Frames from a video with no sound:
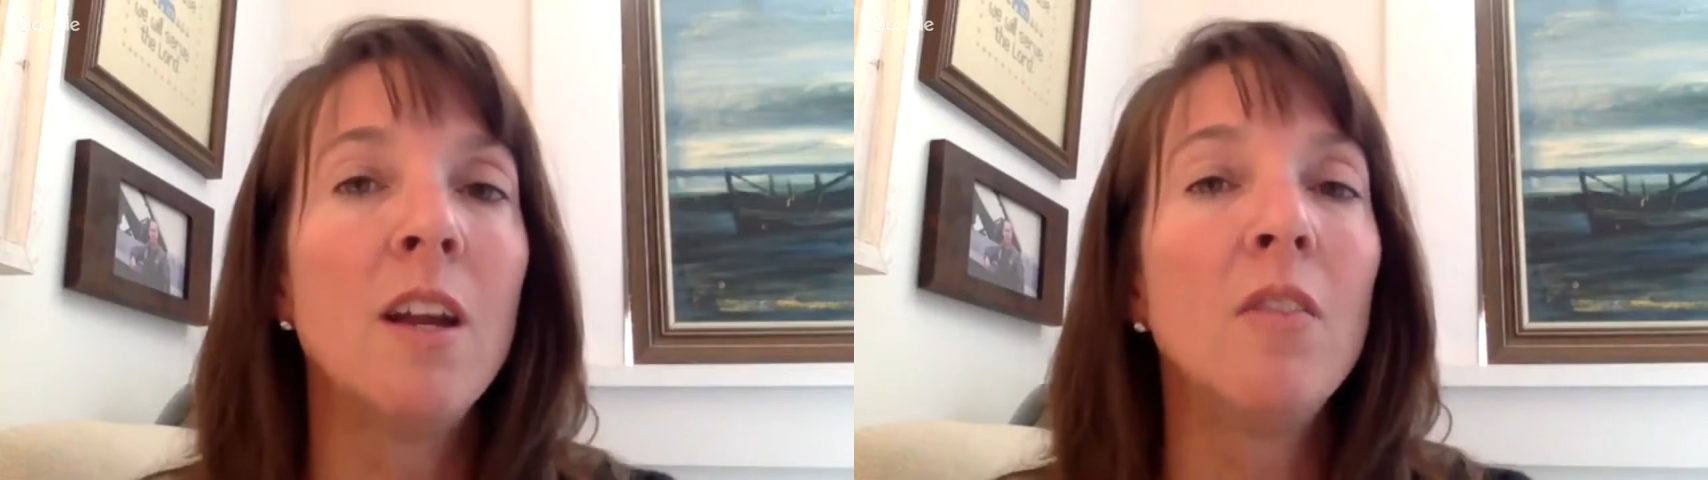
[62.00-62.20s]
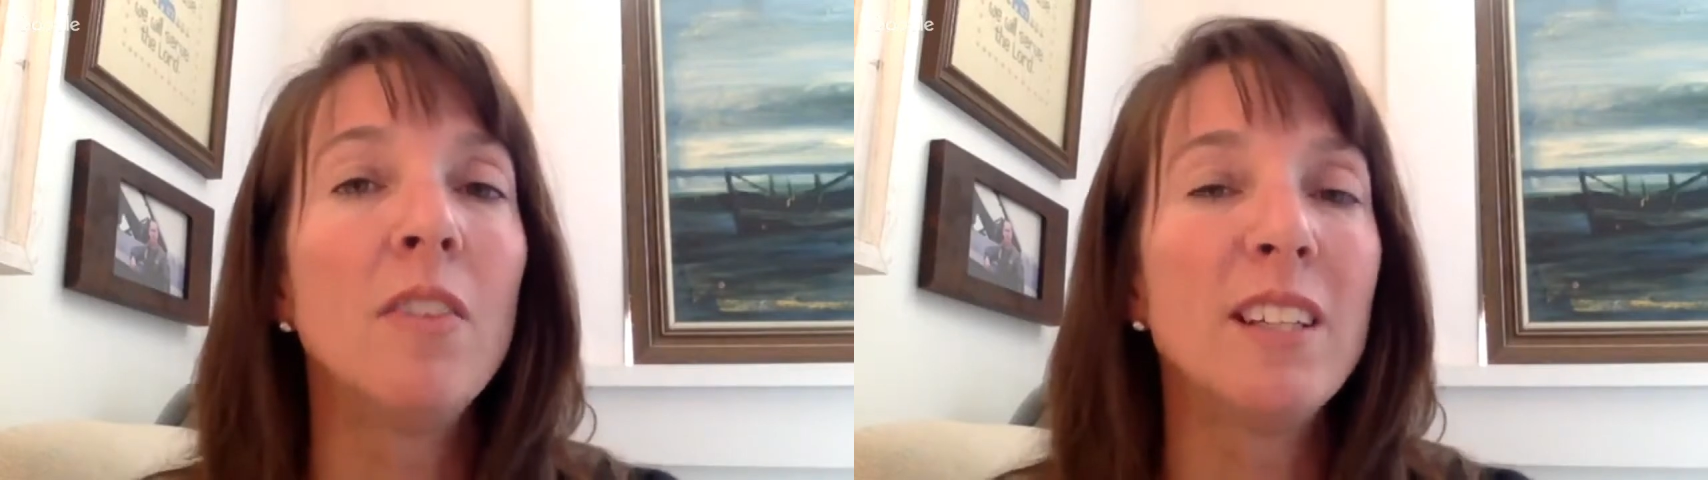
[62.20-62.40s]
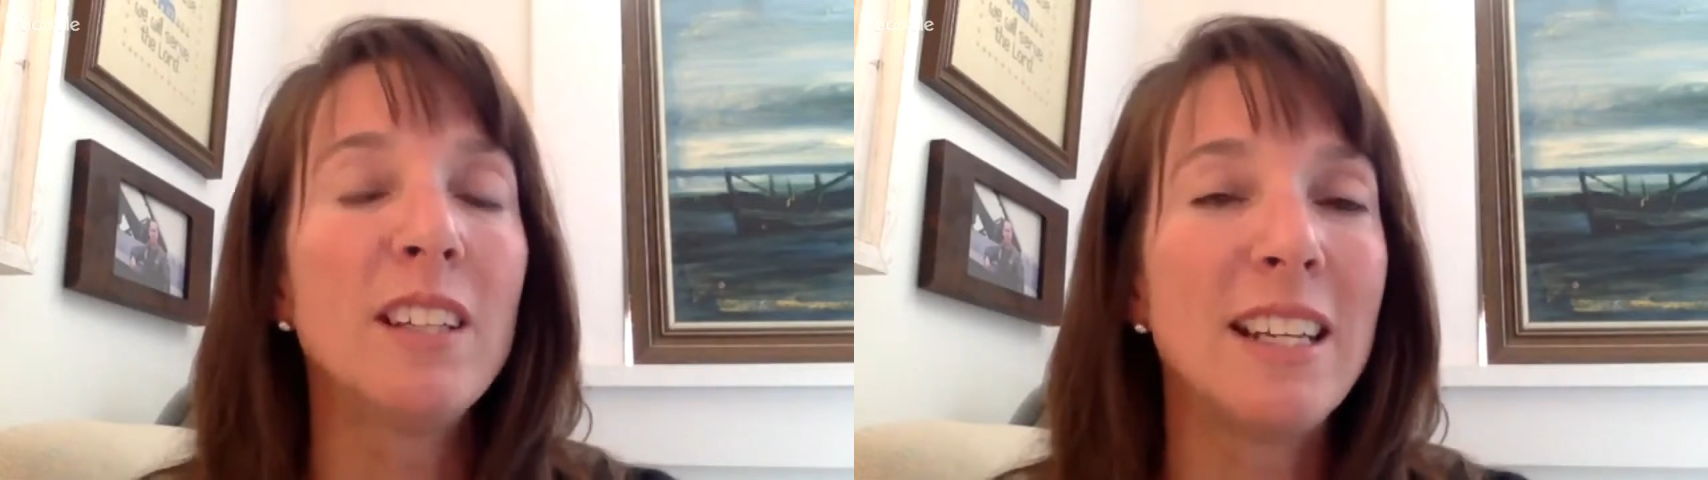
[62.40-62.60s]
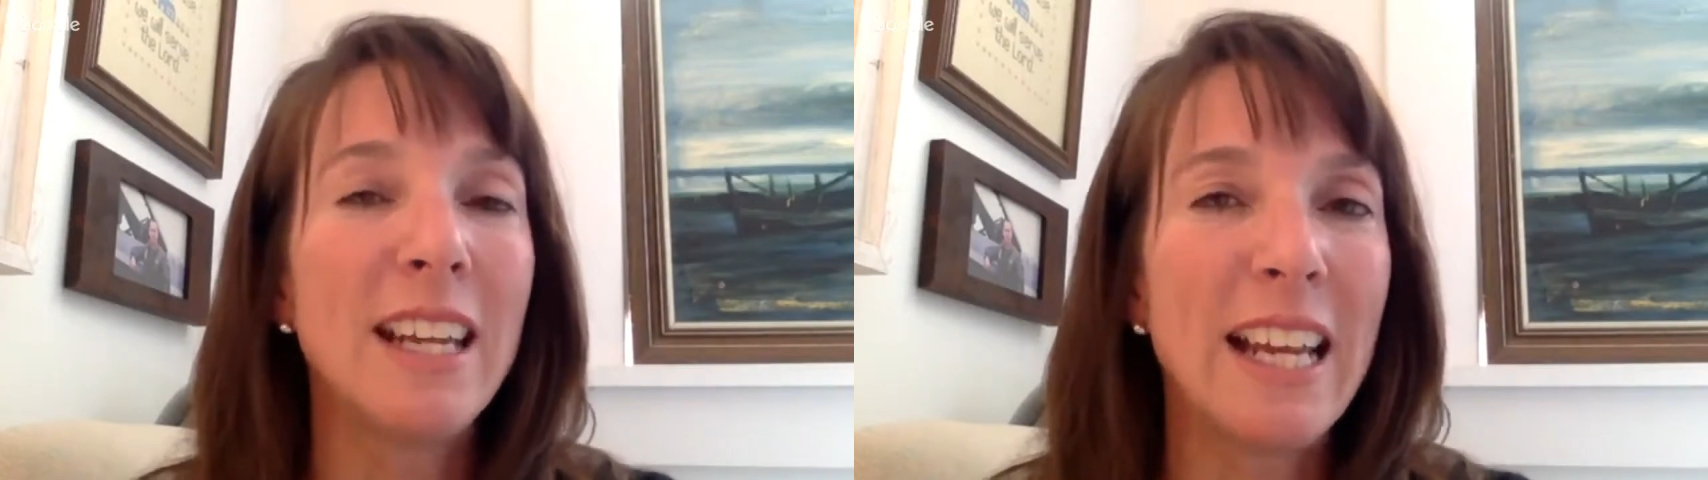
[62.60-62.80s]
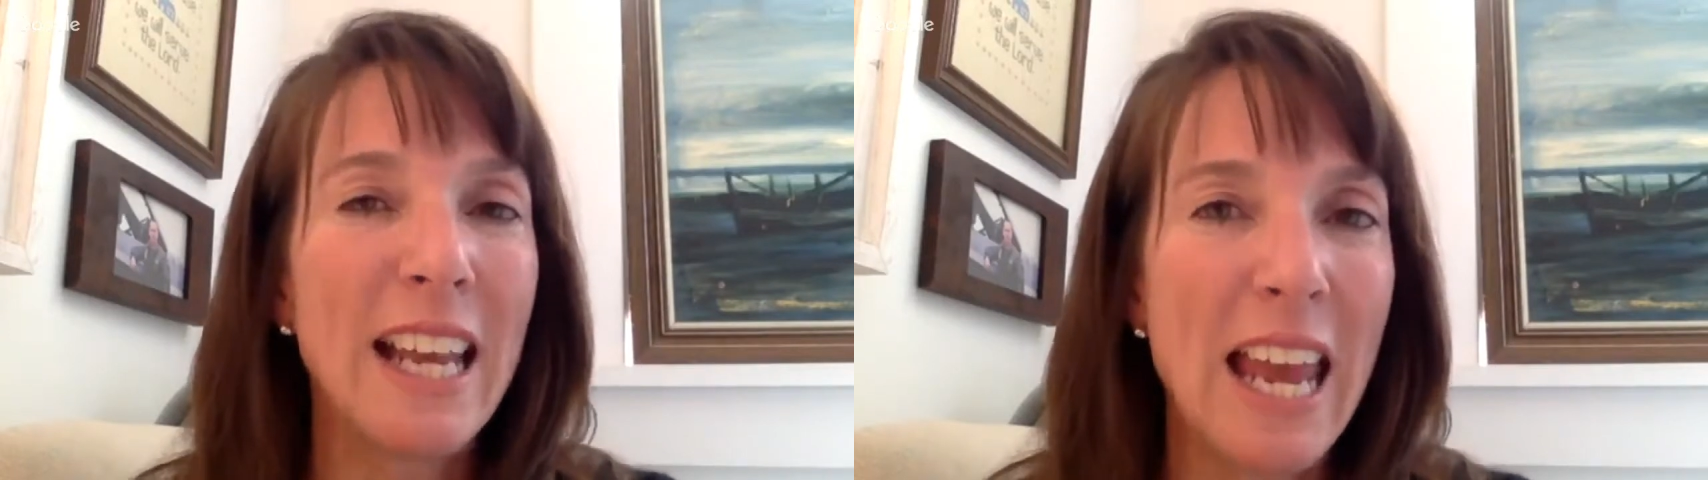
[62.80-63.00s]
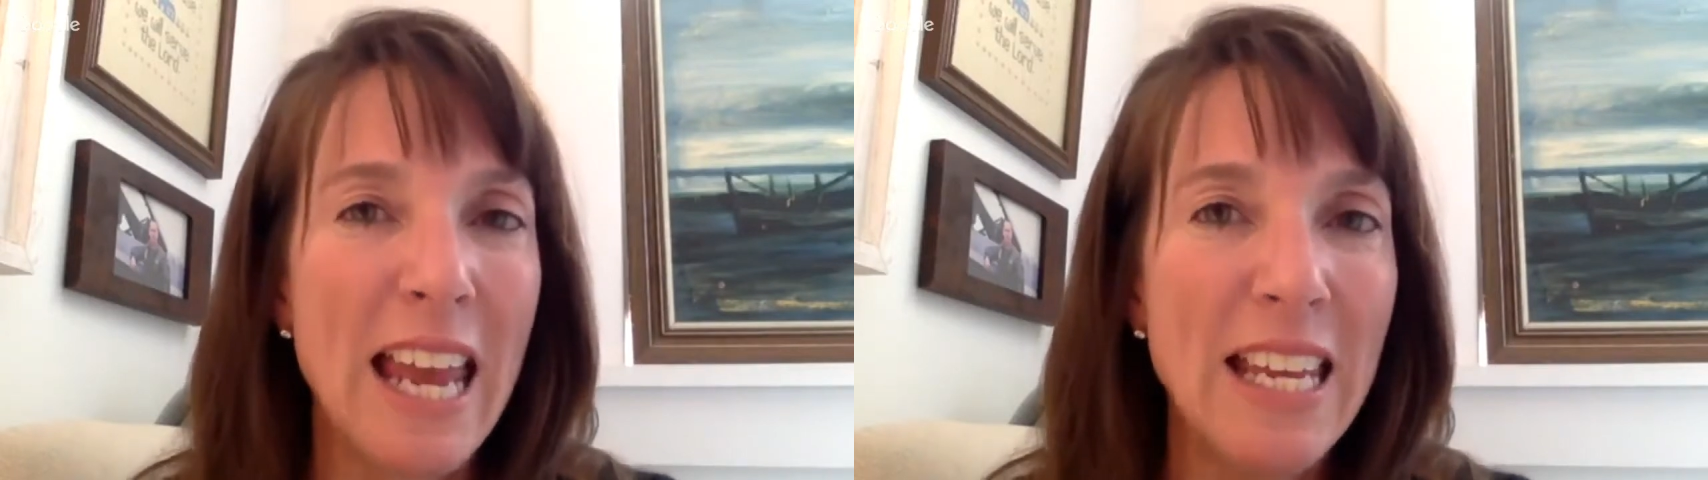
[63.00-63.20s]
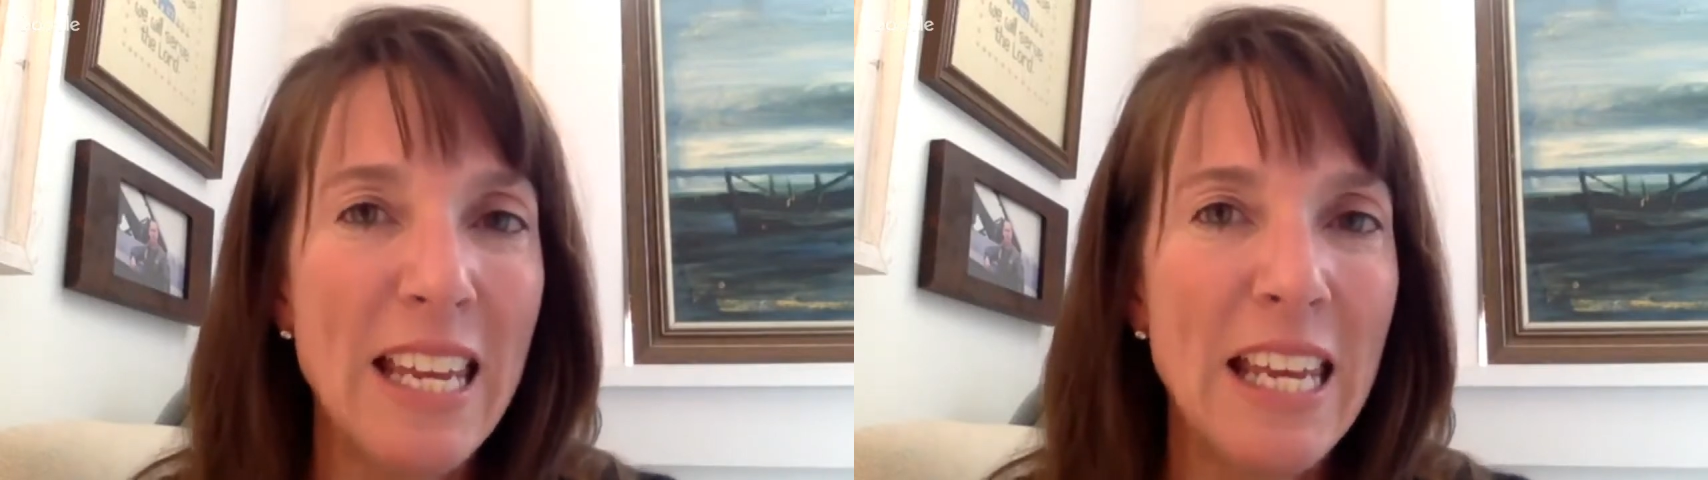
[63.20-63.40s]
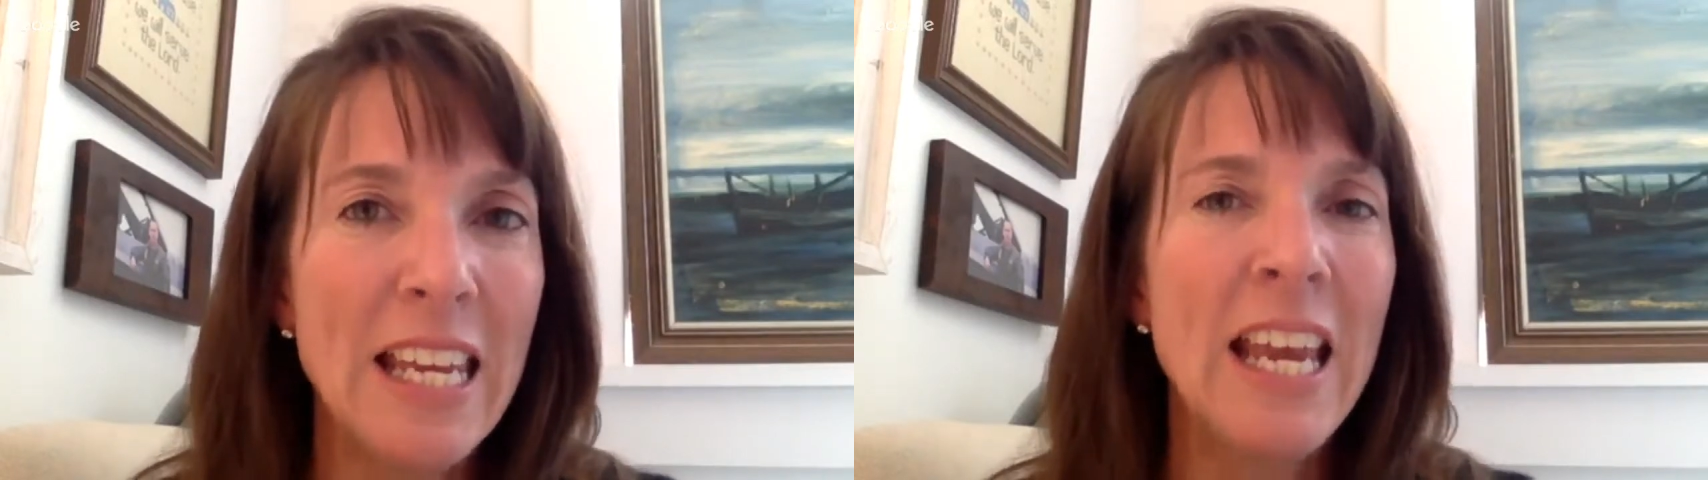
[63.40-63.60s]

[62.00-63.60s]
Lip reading: They tend to get achy,